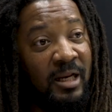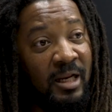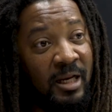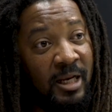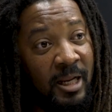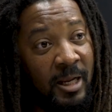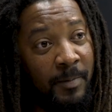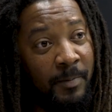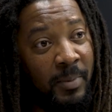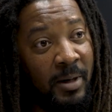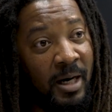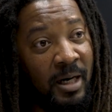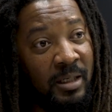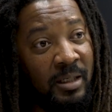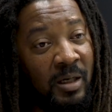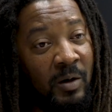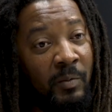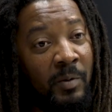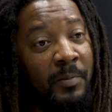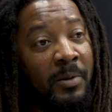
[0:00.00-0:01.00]
in their
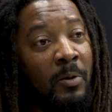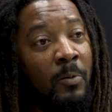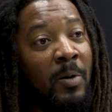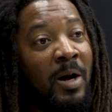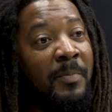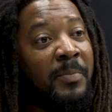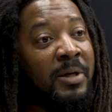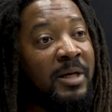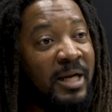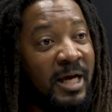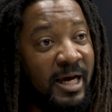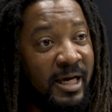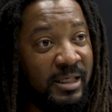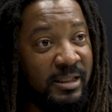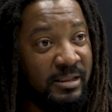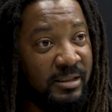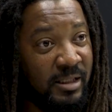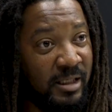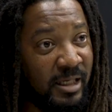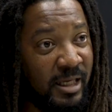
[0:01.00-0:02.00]
partner will be
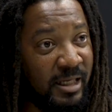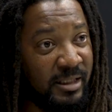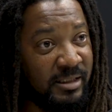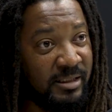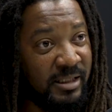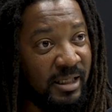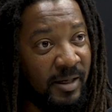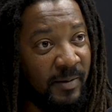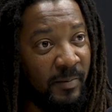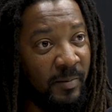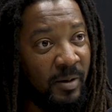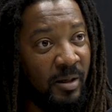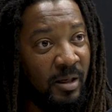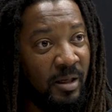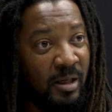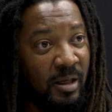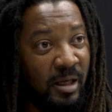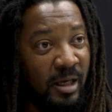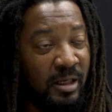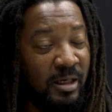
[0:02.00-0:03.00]
weaponized against them
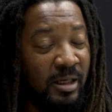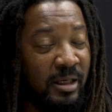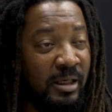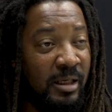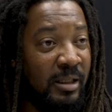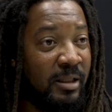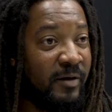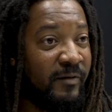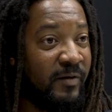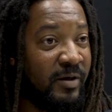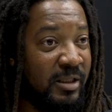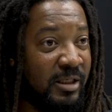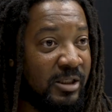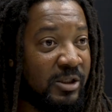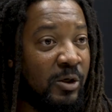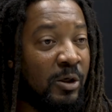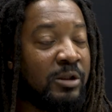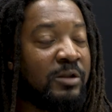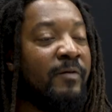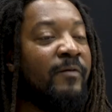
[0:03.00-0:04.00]
in the heat of a
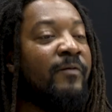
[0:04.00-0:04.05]
discussion.